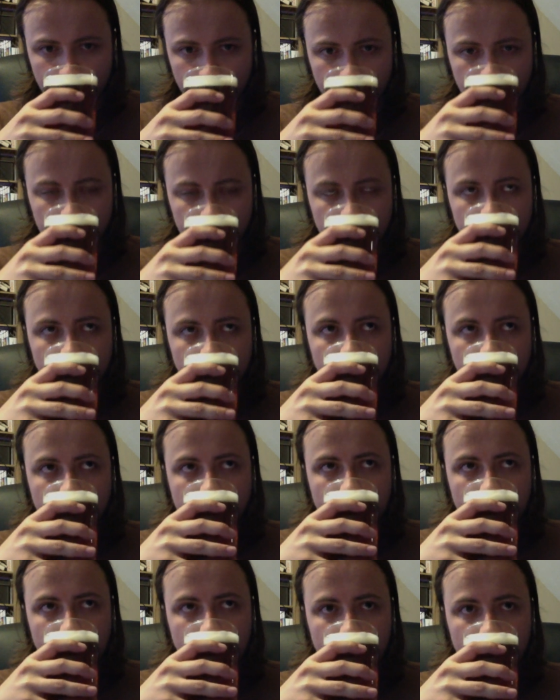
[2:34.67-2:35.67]

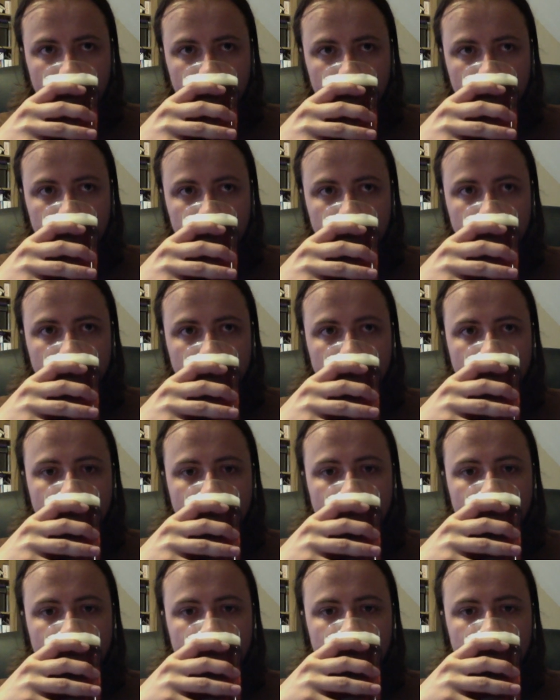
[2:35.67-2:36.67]

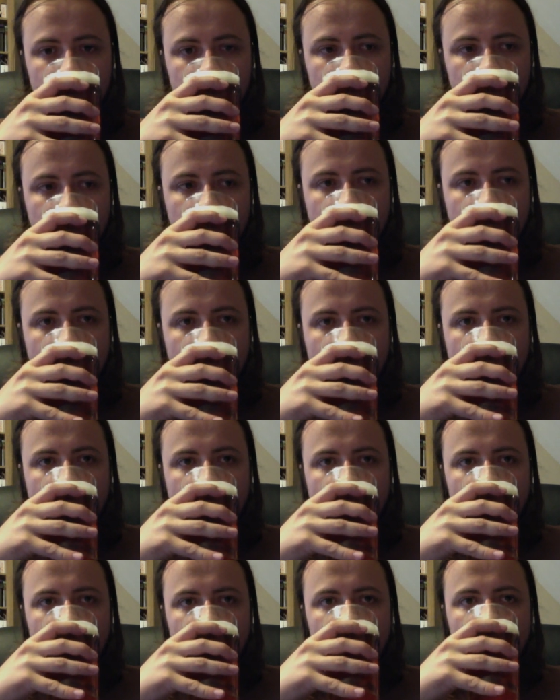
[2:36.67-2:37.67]

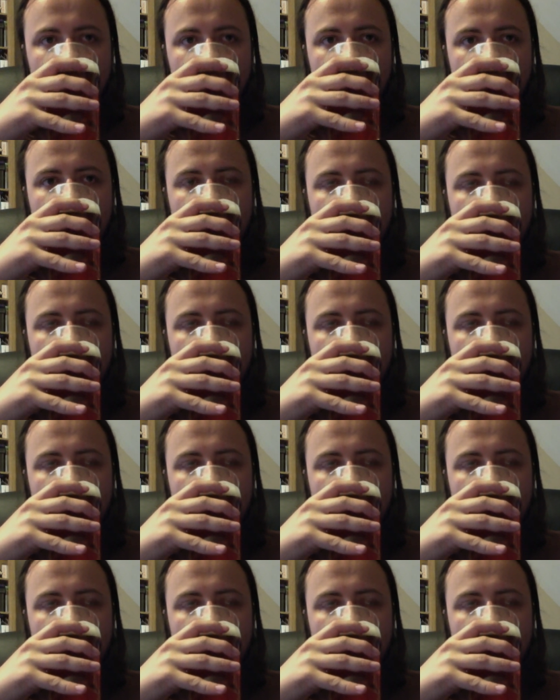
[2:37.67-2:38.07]
Nobody speaks.